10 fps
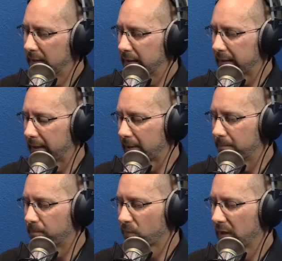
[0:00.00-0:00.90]

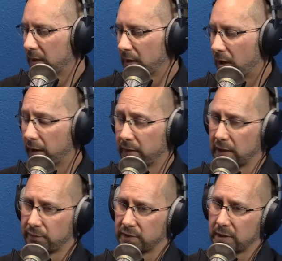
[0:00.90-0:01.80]
Um I then
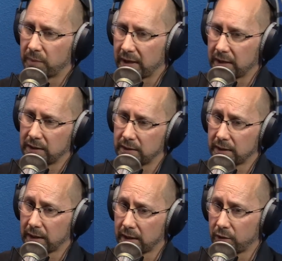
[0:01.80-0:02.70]
left eBay
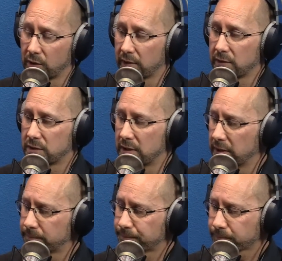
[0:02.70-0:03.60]
uh, earlier this year,